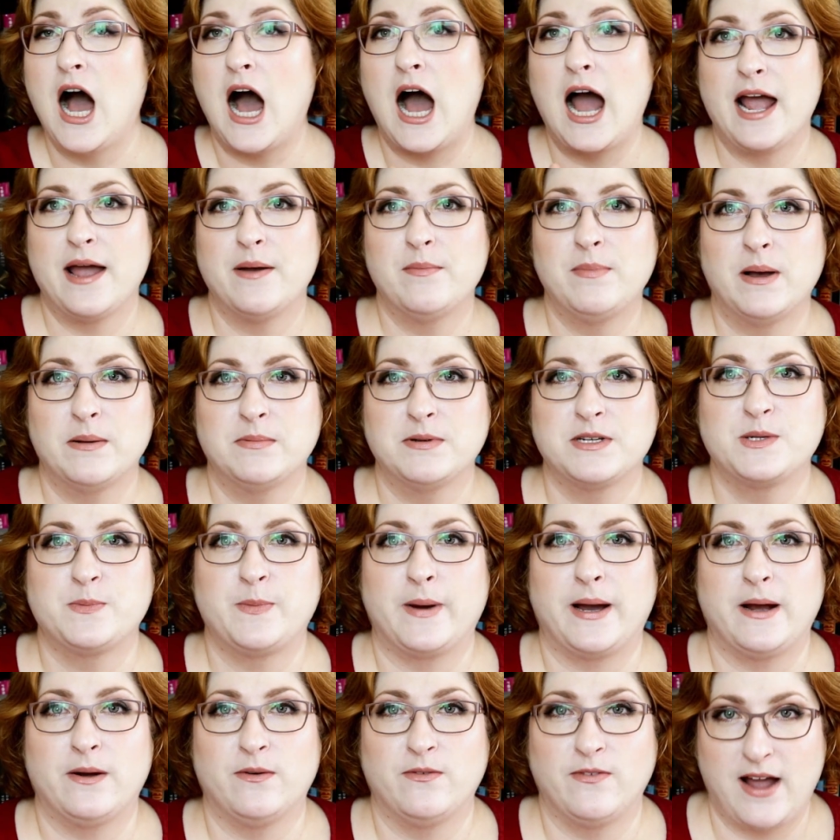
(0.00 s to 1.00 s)
I am published
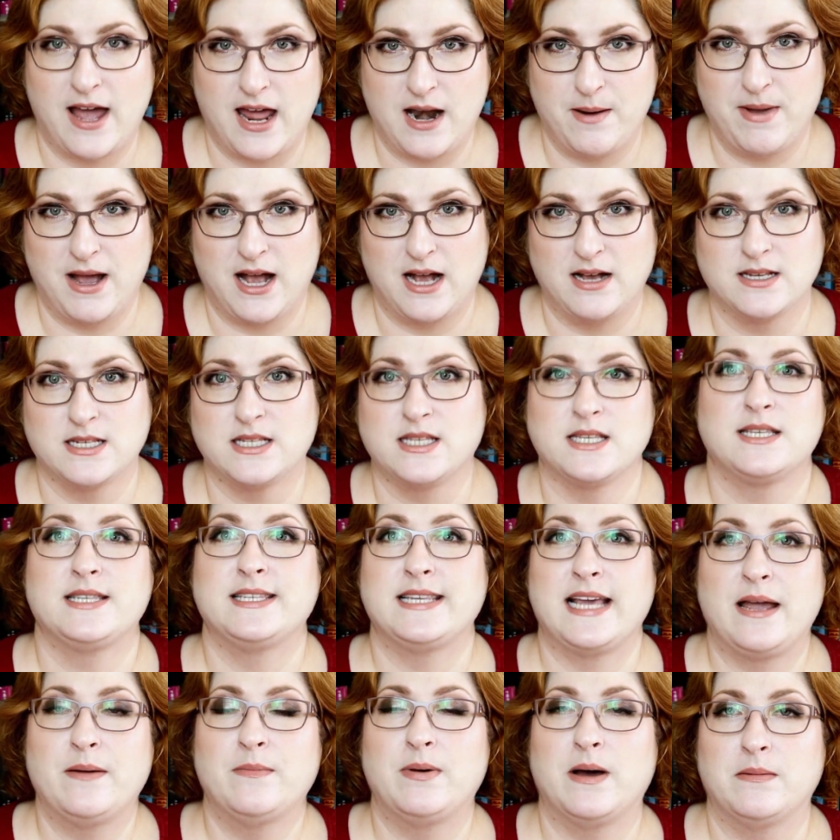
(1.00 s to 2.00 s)
by Random House, the
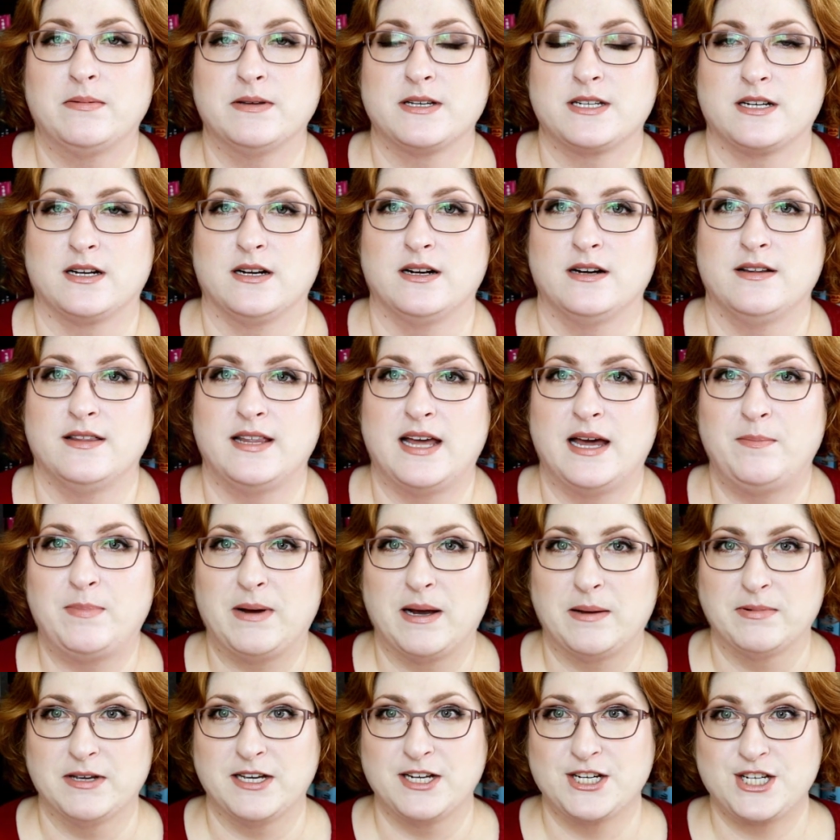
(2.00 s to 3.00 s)
same publisher that
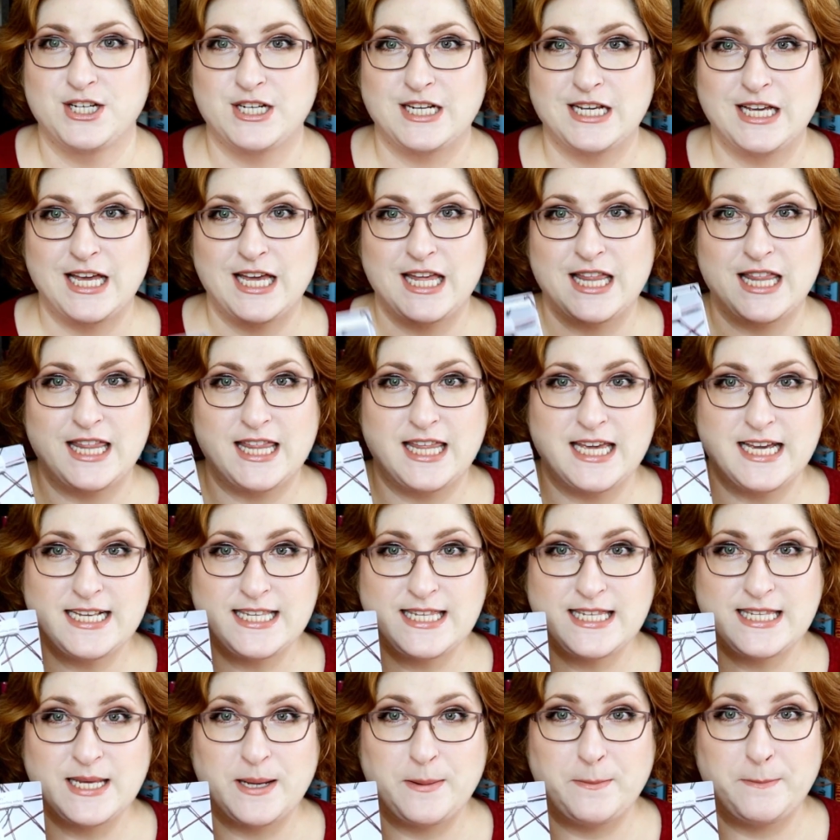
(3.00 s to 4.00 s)
published
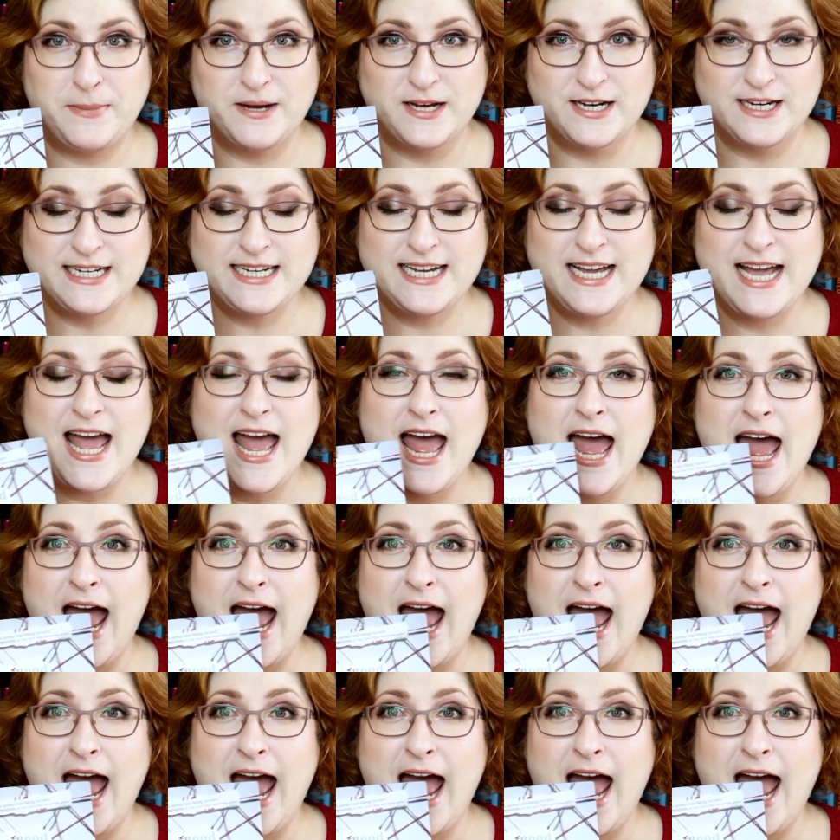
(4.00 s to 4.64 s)
this book,